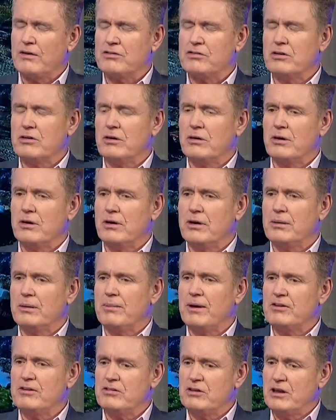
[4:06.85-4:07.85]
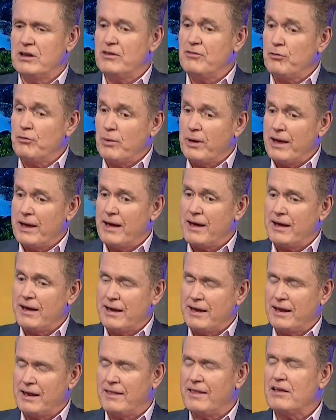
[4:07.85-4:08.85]
So I'd imagine if we are
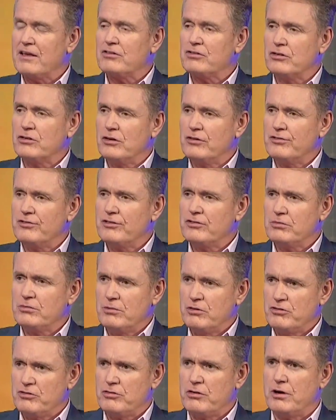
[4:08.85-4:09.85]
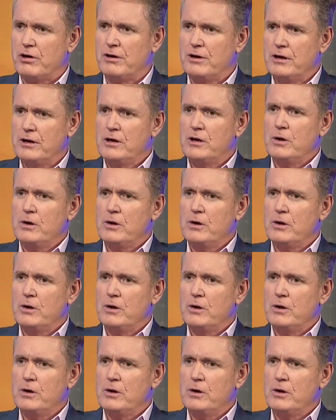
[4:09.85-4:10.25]
getting that surface, Mishra